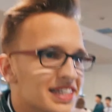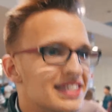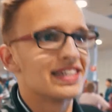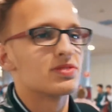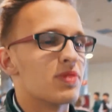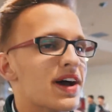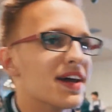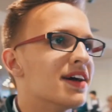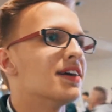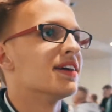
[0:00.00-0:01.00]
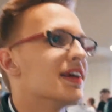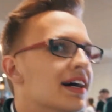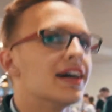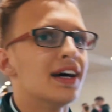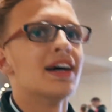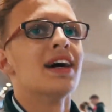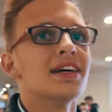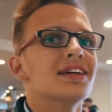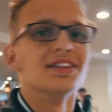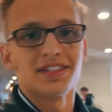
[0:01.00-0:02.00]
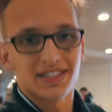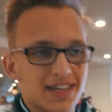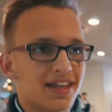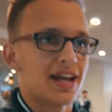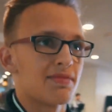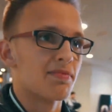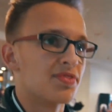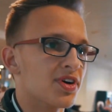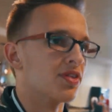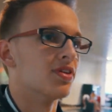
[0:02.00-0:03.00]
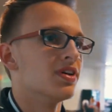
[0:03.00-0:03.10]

it's this way. Yeah, you can see that I'm a pro.